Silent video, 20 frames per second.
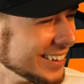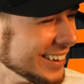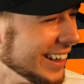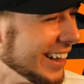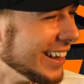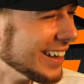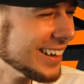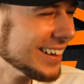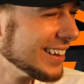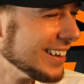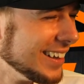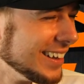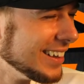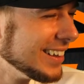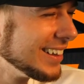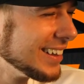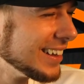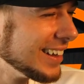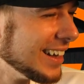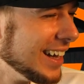like,
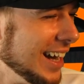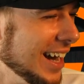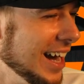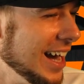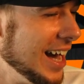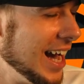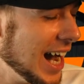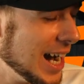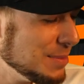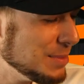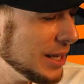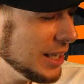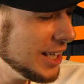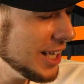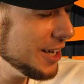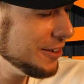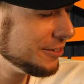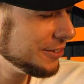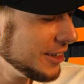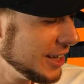I mean,
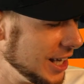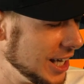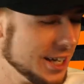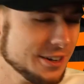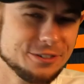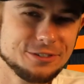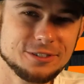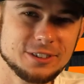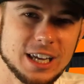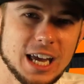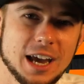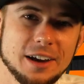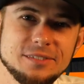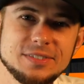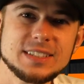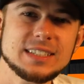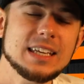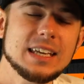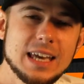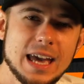if
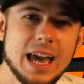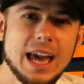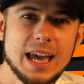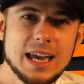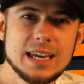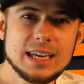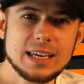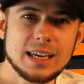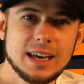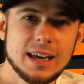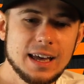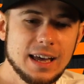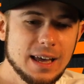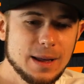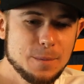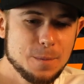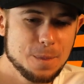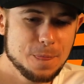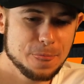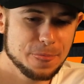FCA
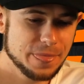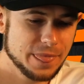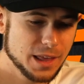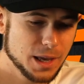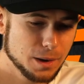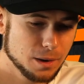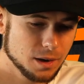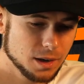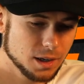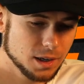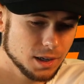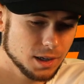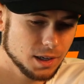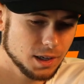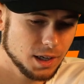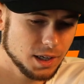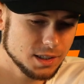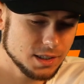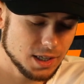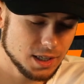
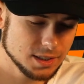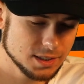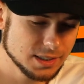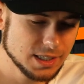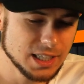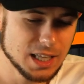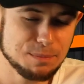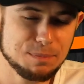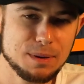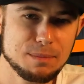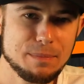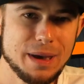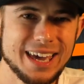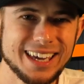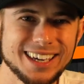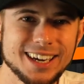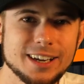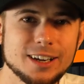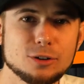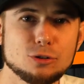is gonna be
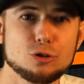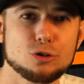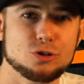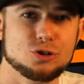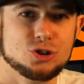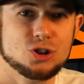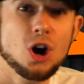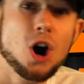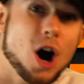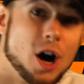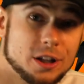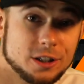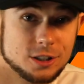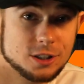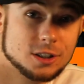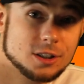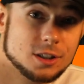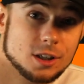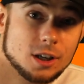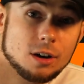making
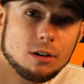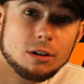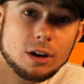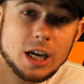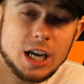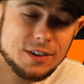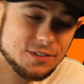croissants, okay,